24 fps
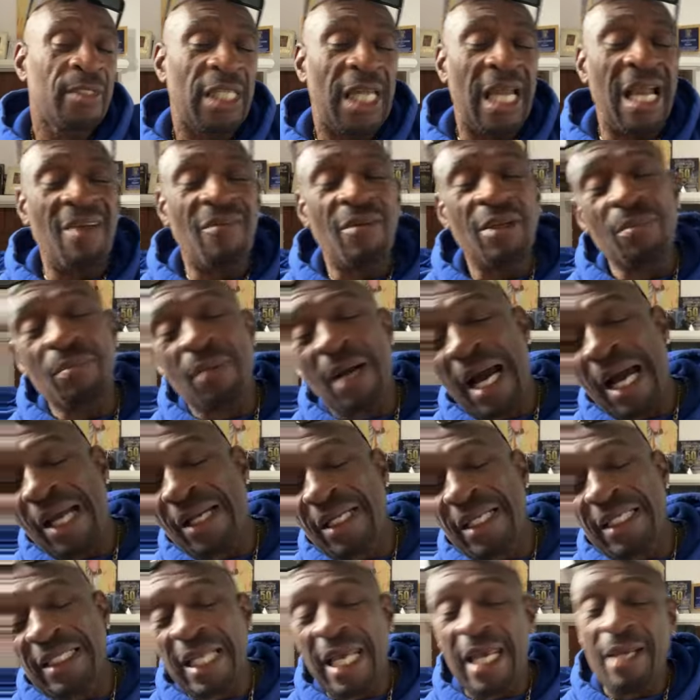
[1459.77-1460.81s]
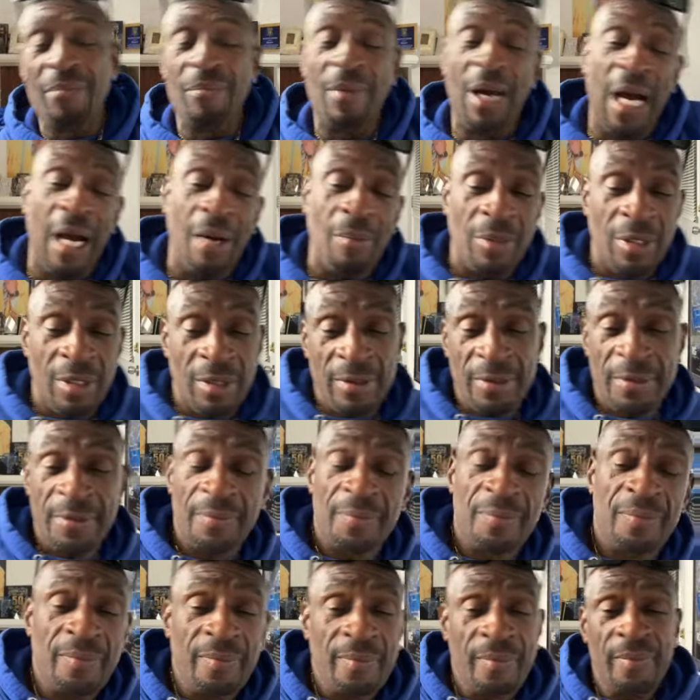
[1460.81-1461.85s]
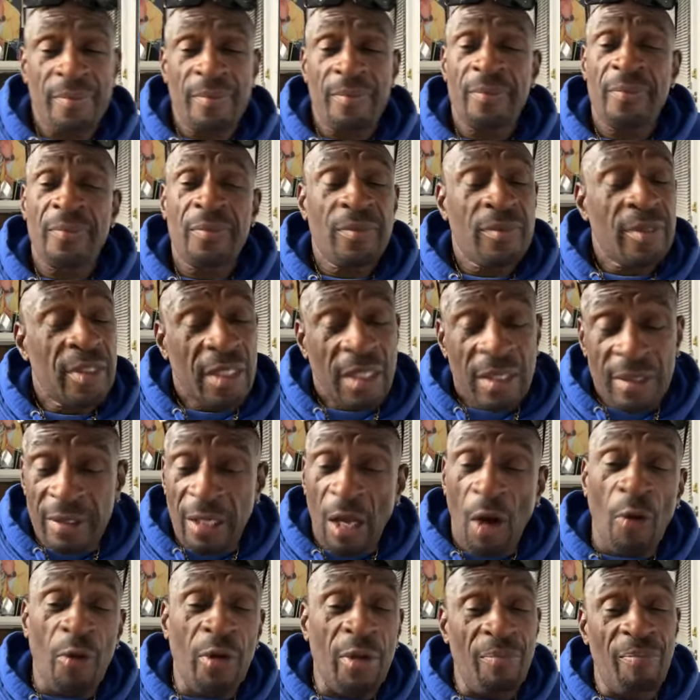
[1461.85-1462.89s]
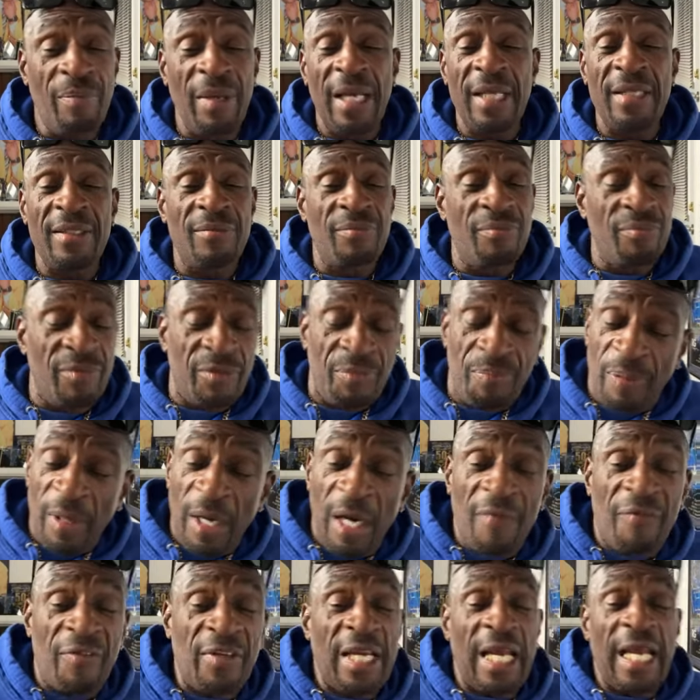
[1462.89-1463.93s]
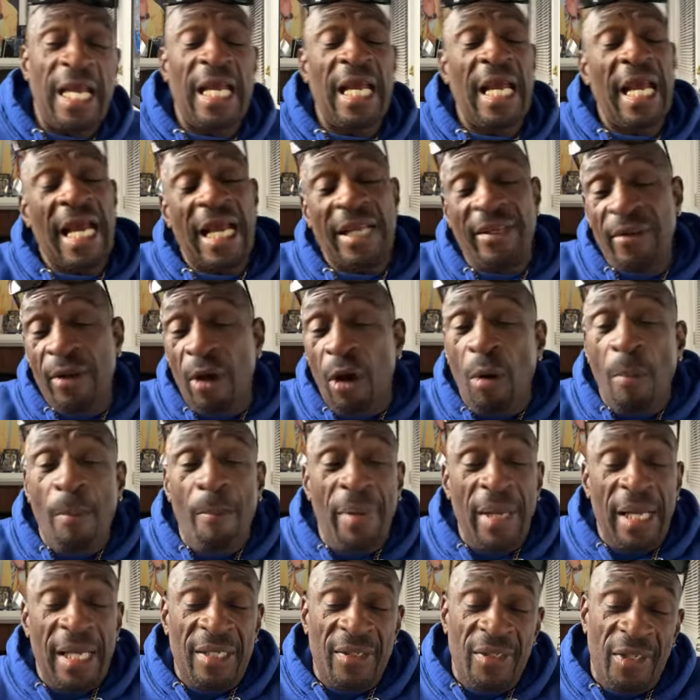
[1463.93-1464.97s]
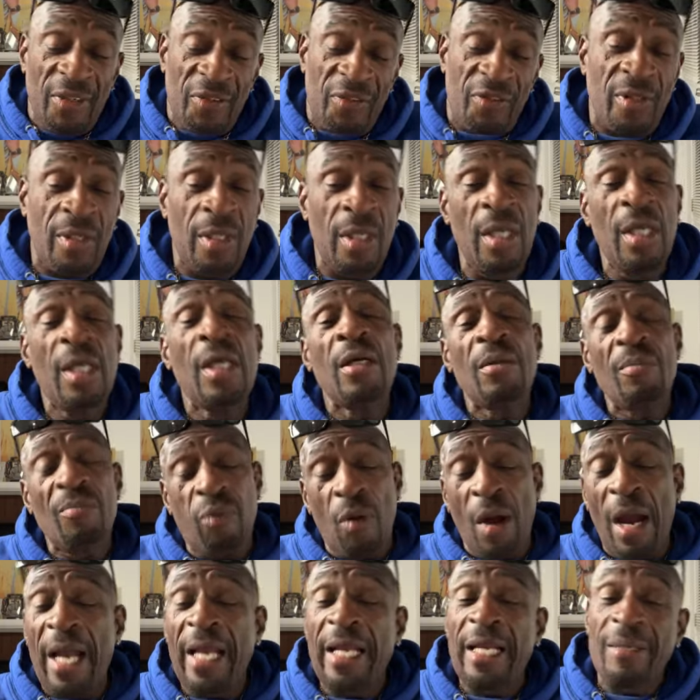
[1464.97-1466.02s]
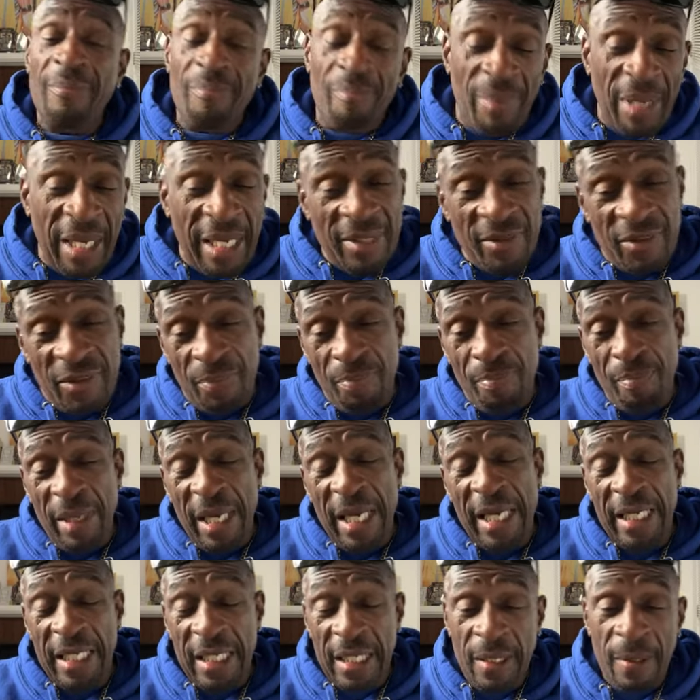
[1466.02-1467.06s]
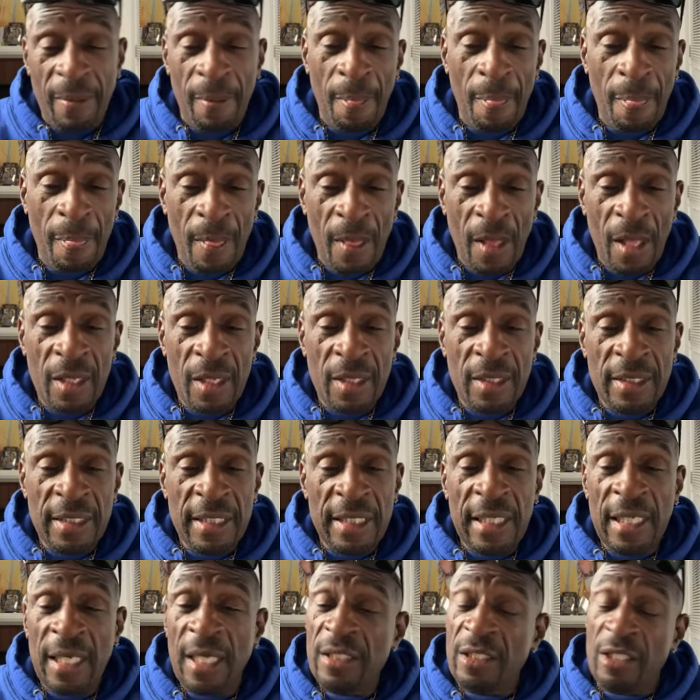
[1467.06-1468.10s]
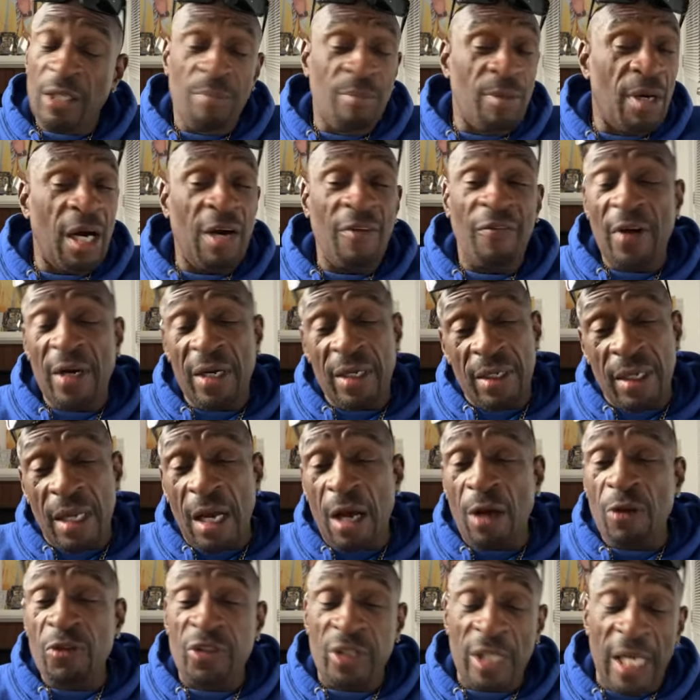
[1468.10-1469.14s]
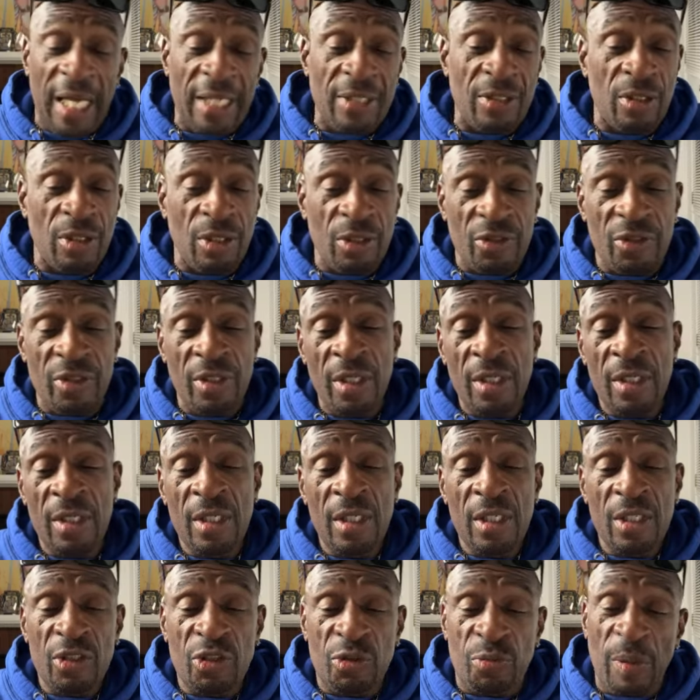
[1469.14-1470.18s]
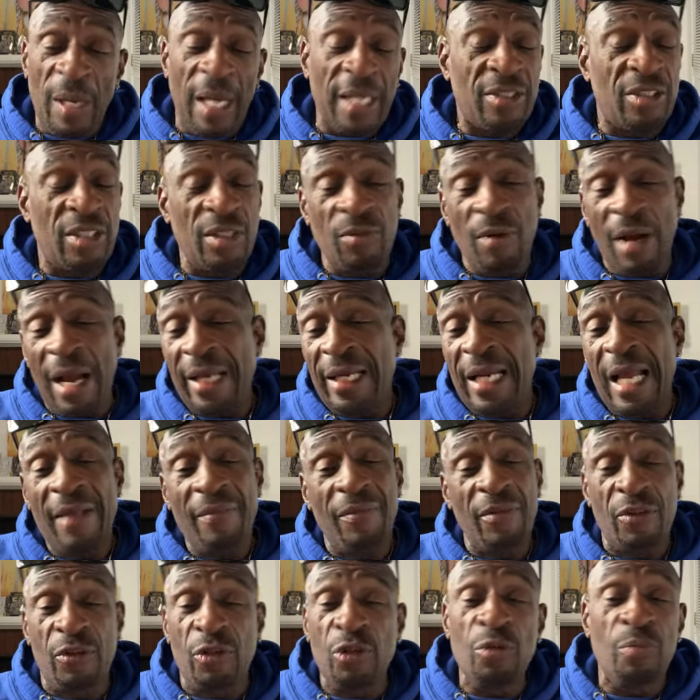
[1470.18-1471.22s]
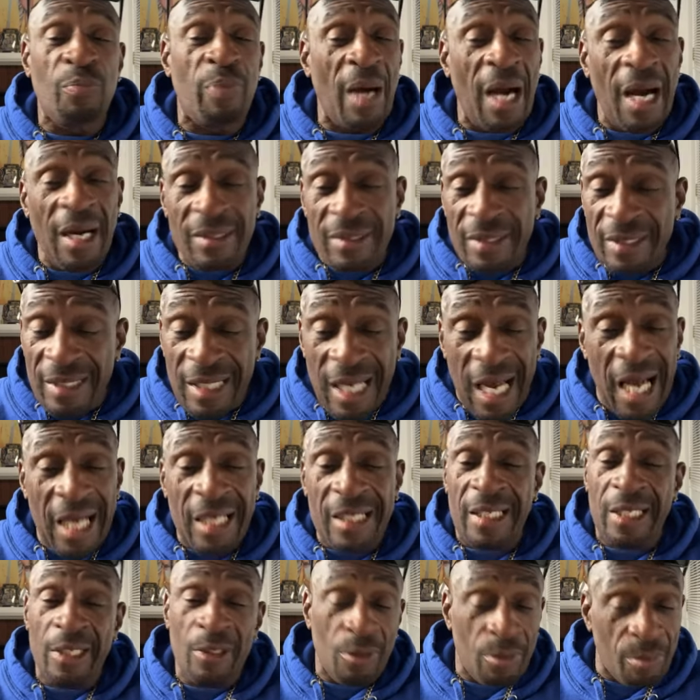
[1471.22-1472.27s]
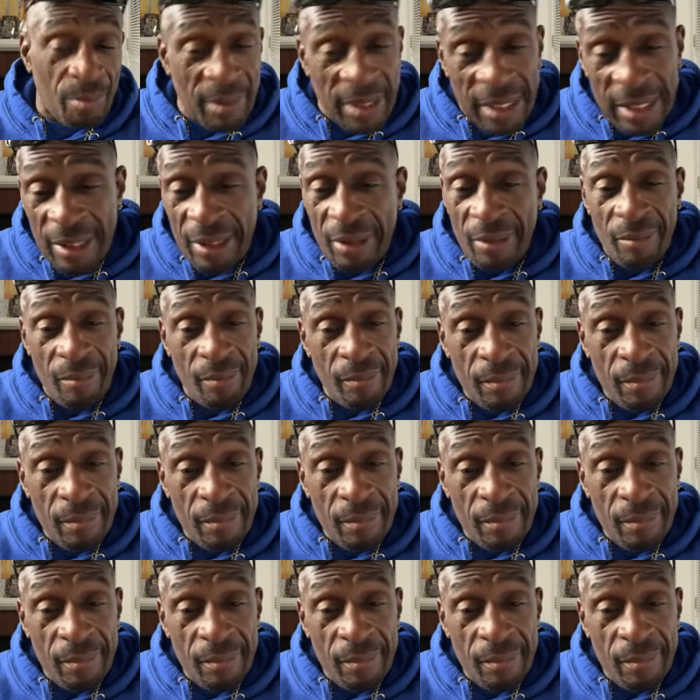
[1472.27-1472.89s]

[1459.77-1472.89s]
Everybody and their mama know the business. Puffy ain't had no business bringing Biggie to motherfucking Los Angeles, especially right after Tupac then got killed, man.